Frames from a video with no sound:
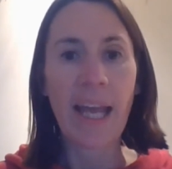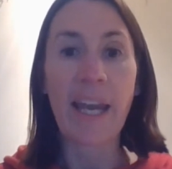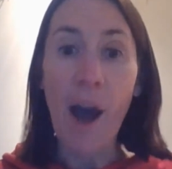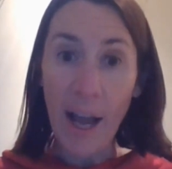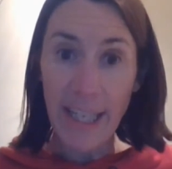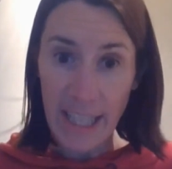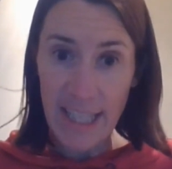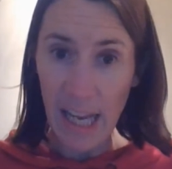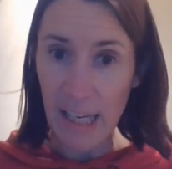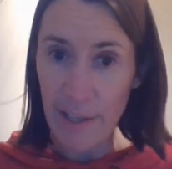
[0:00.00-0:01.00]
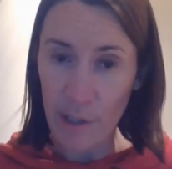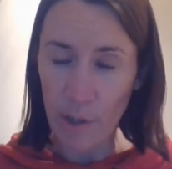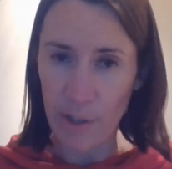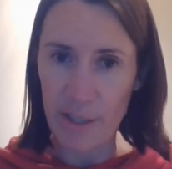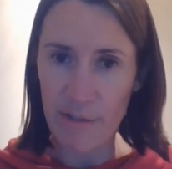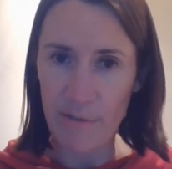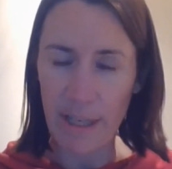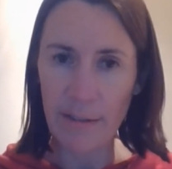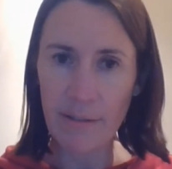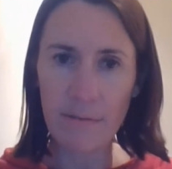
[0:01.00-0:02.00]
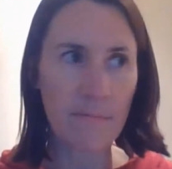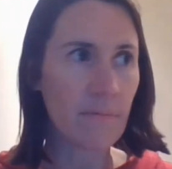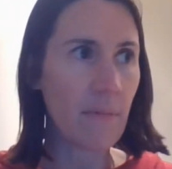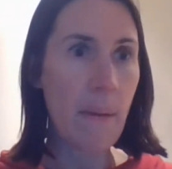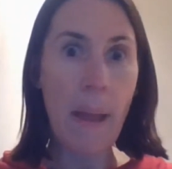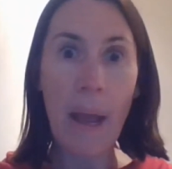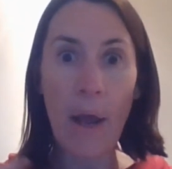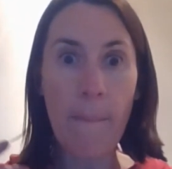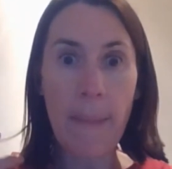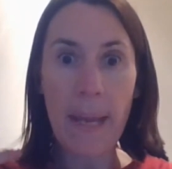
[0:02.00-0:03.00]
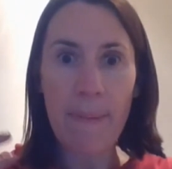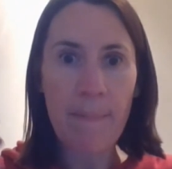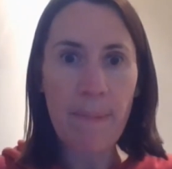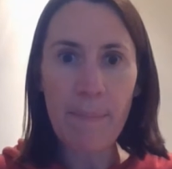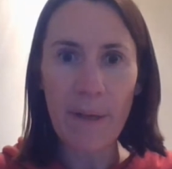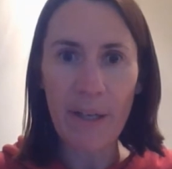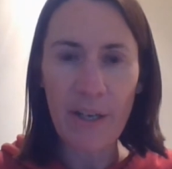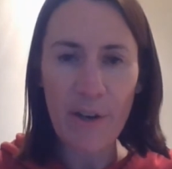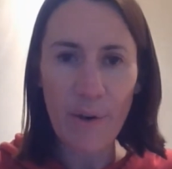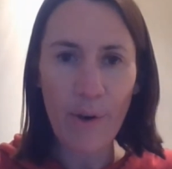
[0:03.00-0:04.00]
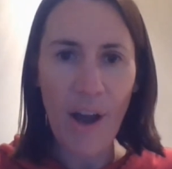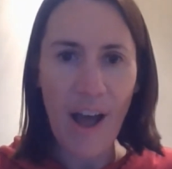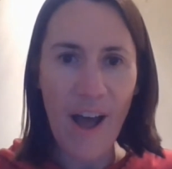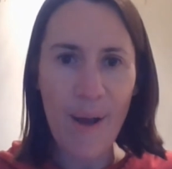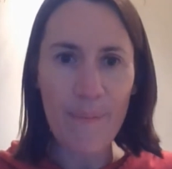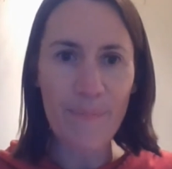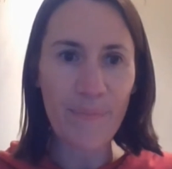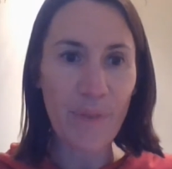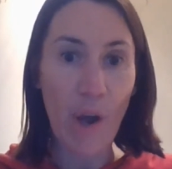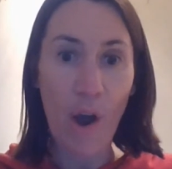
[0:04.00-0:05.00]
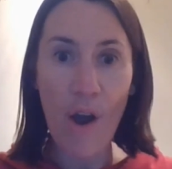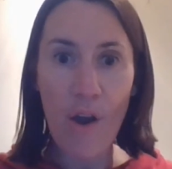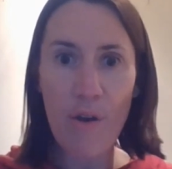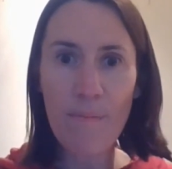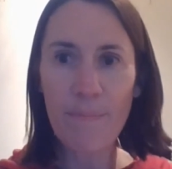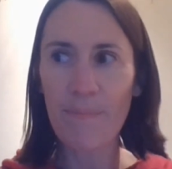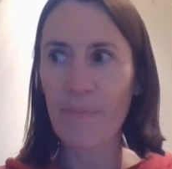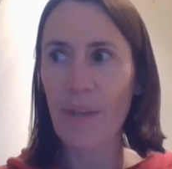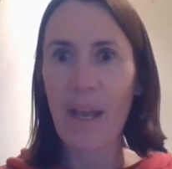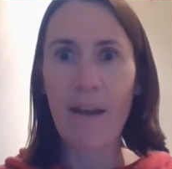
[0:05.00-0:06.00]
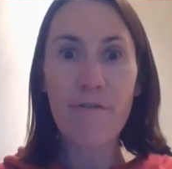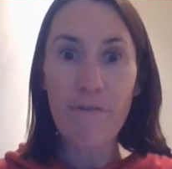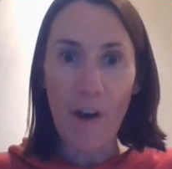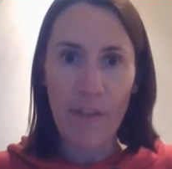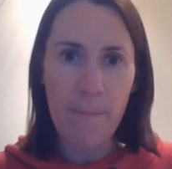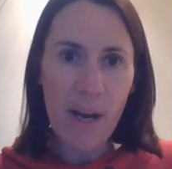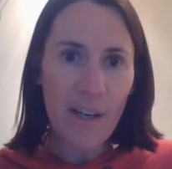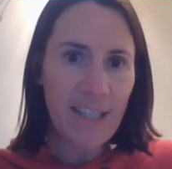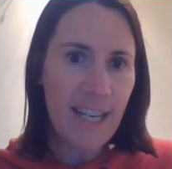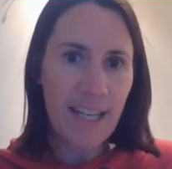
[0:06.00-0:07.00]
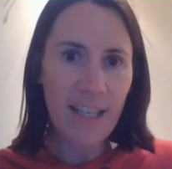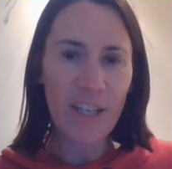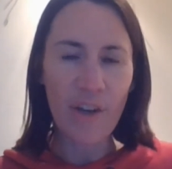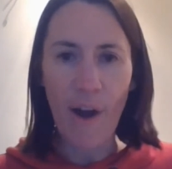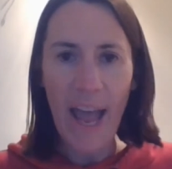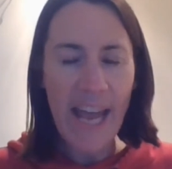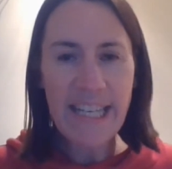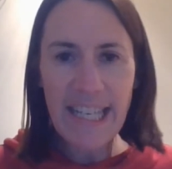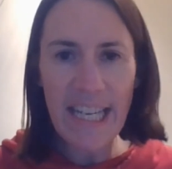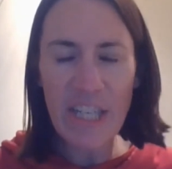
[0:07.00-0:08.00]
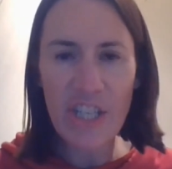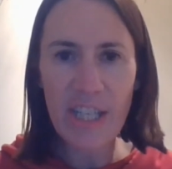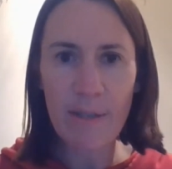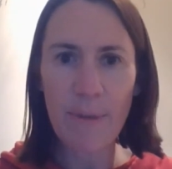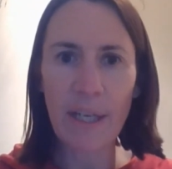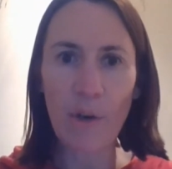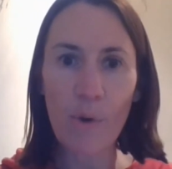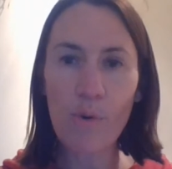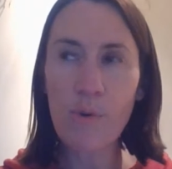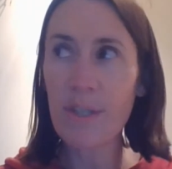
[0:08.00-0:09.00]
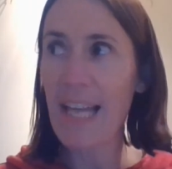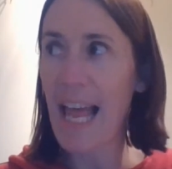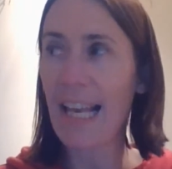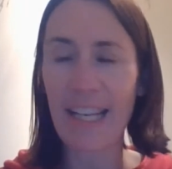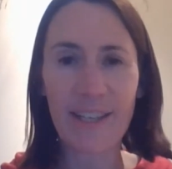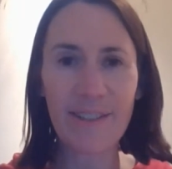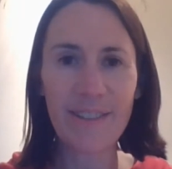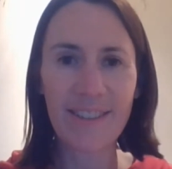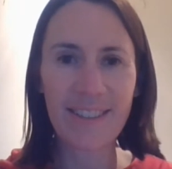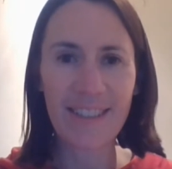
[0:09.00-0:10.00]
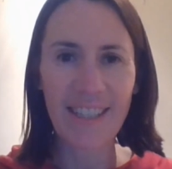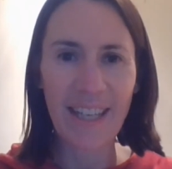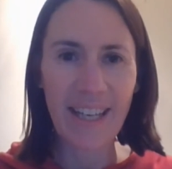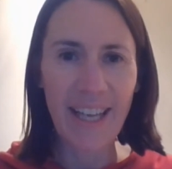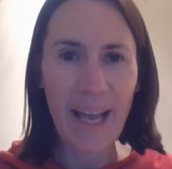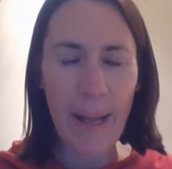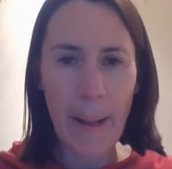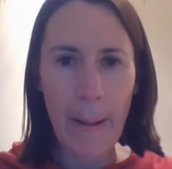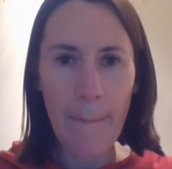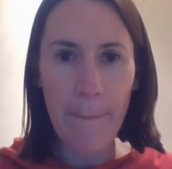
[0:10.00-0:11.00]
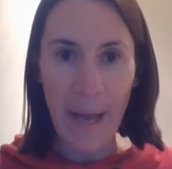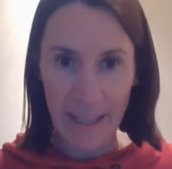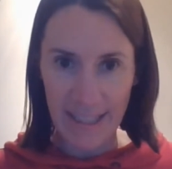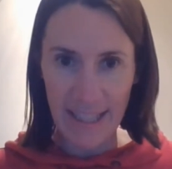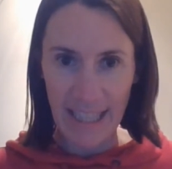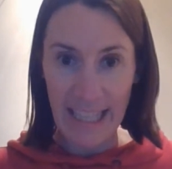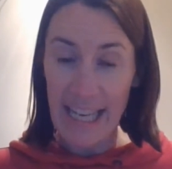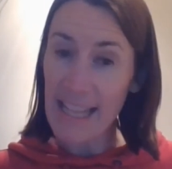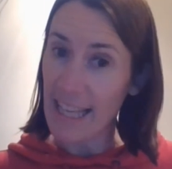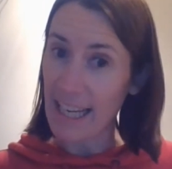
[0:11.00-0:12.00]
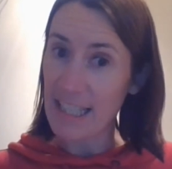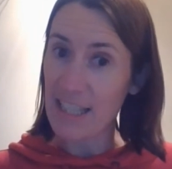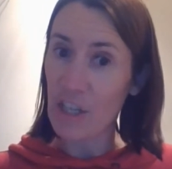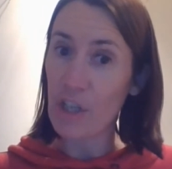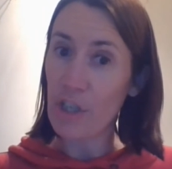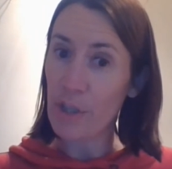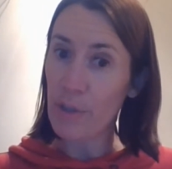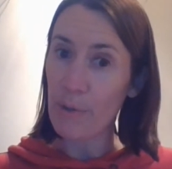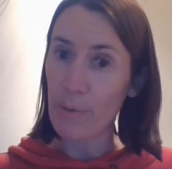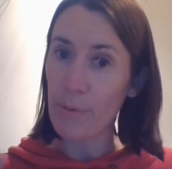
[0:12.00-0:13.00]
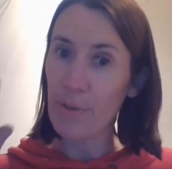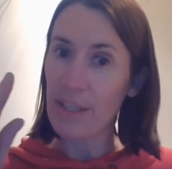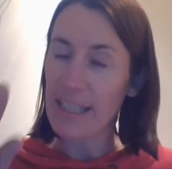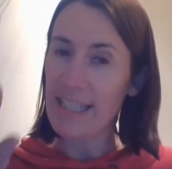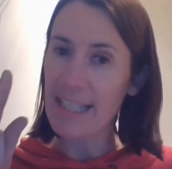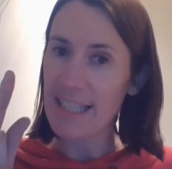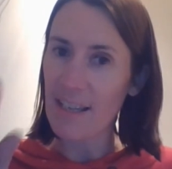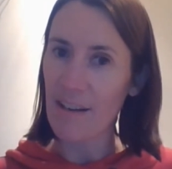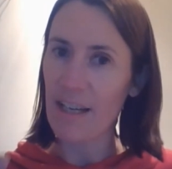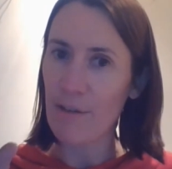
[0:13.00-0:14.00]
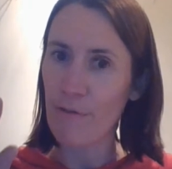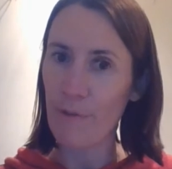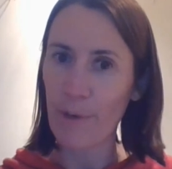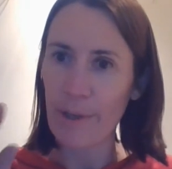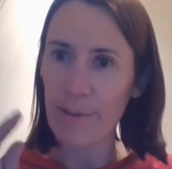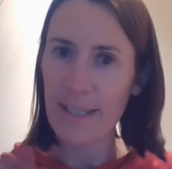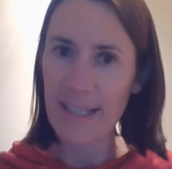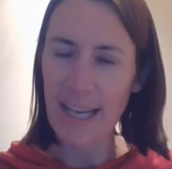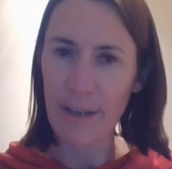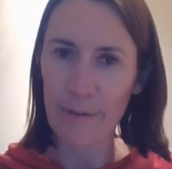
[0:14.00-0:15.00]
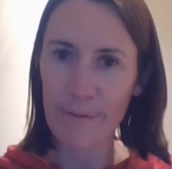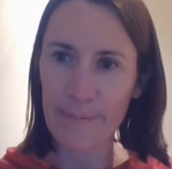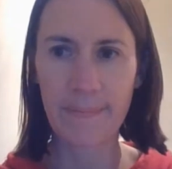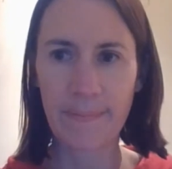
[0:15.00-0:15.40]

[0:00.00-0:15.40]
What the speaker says: Now, I can tell you that God is real. Maybe people in your home, Father Martin, your head teachers, we can all tell you. But the key thing is that you need to decide for yourself.